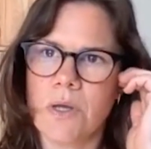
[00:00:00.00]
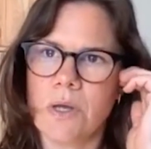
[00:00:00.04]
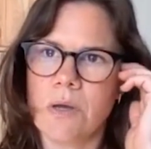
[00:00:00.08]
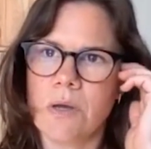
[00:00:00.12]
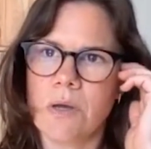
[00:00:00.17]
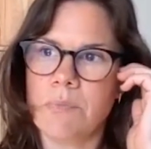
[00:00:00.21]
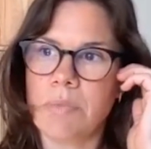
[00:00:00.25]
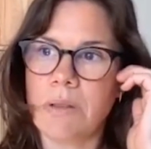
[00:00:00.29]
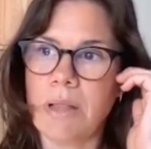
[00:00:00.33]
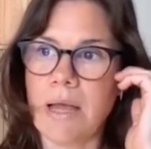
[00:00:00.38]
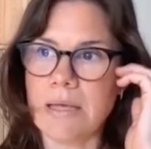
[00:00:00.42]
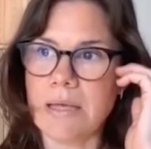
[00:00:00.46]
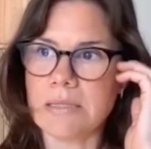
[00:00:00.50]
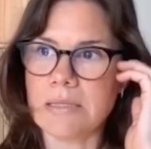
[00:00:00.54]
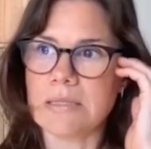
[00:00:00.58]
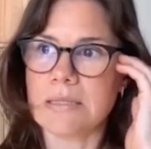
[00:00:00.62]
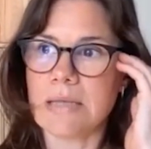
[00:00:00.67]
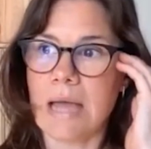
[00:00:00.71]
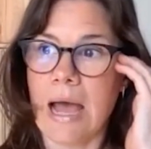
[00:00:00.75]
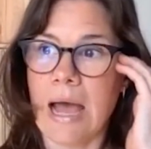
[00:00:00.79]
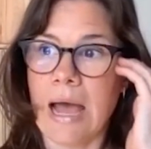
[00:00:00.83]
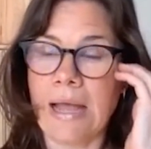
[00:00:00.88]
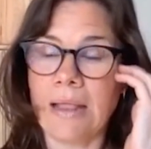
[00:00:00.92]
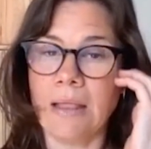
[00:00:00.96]
Plus,
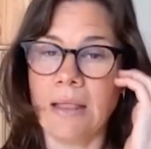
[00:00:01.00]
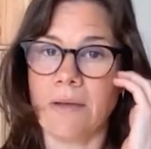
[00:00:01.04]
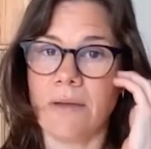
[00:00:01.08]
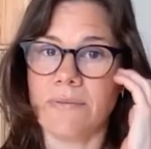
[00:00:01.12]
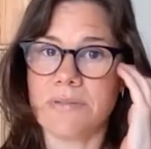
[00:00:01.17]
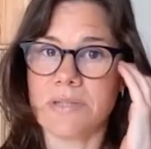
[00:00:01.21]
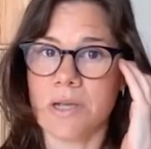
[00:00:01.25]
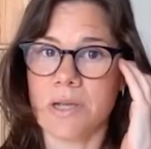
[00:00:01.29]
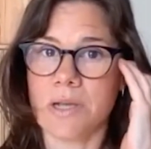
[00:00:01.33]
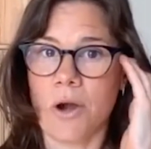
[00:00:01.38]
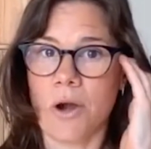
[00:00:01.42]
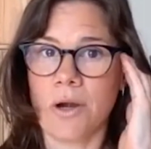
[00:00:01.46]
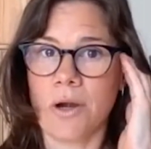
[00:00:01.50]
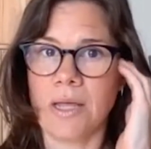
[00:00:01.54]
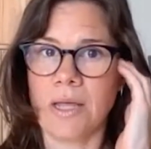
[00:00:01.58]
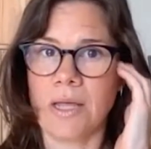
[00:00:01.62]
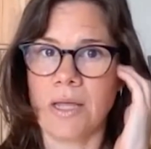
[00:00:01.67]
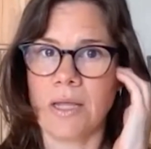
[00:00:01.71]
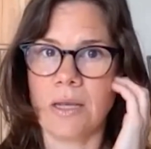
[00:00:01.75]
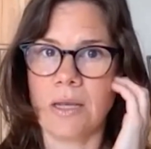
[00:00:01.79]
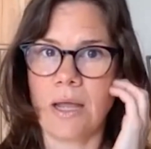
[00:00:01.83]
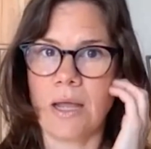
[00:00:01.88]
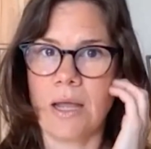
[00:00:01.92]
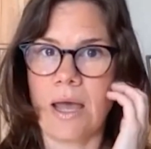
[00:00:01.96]
I love to
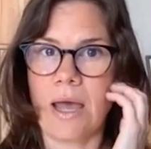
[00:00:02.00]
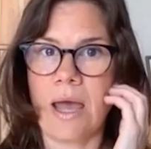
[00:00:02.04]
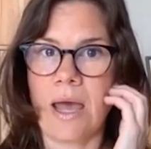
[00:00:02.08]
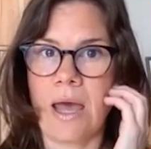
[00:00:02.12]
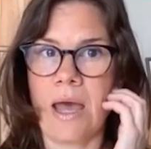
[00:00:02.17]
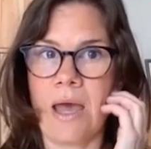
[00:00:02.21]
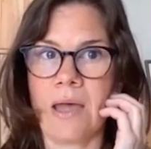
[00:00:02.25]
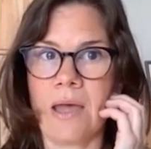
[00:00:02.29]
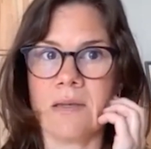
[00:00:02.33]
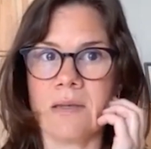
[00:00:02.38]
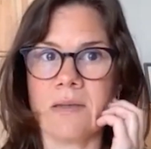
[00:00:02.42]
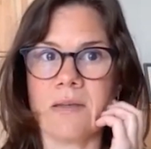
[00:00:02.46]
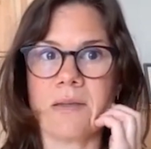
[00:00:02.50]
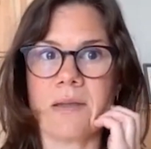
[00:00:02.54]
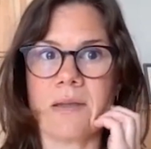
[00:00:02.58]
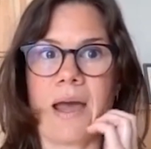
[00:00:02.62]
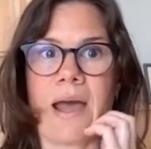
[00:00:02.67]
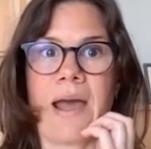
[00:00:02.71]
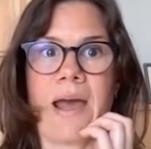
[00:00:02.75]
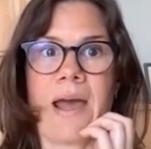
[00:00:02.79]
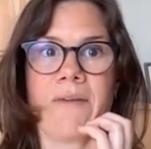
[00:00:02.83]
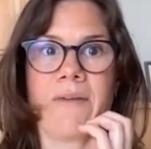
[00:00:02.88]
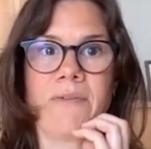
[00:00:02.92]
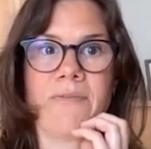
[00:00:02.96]
garden and
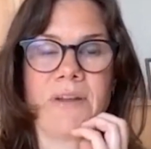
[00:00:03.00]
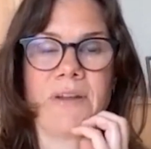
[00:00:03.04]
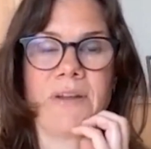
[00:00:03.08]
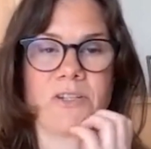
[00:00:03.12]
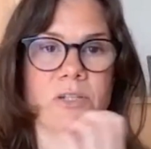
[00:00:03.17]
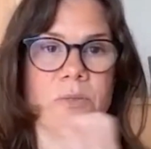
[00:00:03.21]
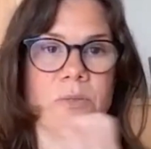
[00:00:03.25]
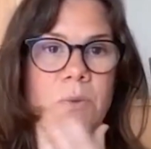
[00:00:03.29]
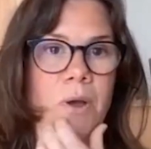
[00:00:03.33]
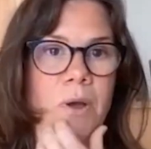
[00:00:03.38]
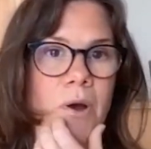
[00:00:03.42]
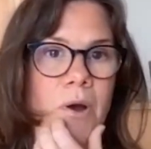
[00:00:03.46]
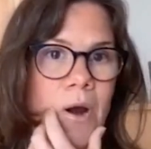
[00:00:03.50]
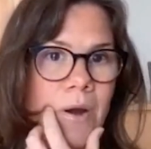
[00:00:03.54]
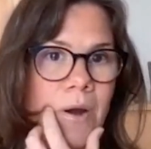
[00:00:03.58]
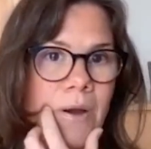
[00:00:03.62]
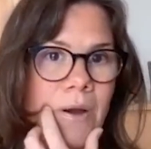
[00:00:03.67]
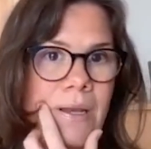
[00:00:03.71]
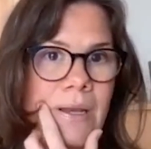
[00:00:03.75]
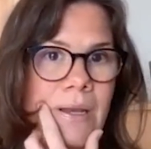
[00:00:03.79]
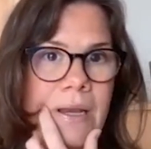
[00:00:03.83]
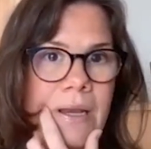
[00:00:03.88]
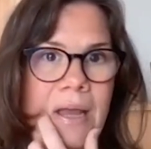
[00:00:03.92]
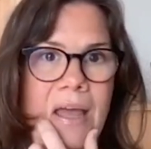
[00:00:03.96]
I have a vegetable
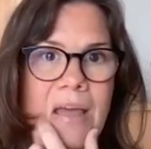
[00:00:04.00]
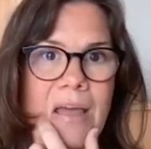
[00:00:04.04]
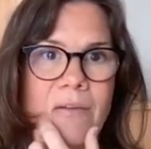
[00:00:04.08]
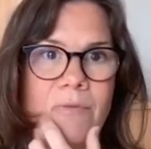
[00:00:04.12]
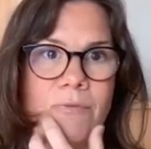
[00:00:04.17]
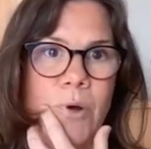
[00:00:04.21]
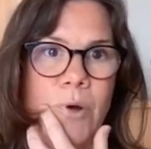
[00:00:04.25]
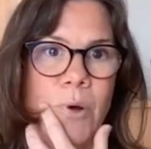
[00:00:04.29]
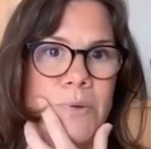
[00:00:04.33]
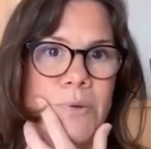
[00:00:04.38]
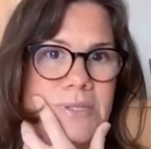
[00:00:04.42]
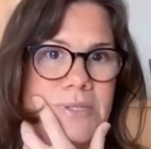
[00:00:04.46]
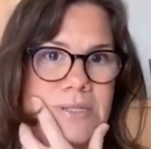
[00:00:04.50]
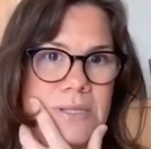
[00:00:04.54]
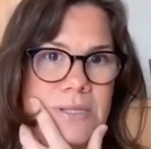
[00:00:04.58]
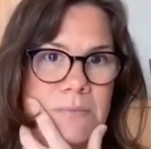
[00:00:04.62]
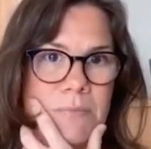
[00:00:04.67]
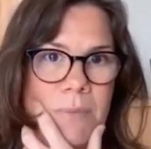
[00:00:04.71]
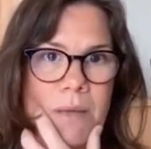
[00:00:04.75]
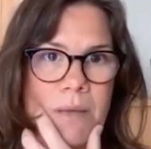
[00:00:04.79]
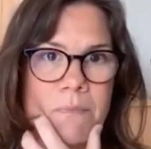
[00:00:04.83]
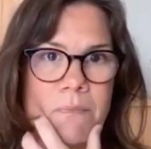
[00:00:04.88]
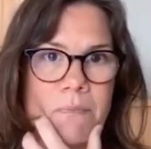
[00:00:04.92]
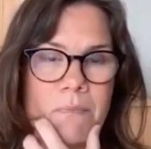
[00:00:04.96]
garden and I have roses
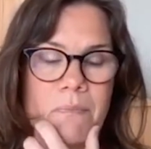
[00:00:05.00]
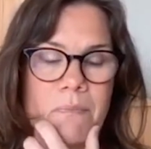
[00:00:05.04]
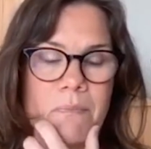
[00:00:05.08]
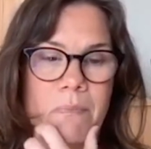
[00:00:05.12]
in my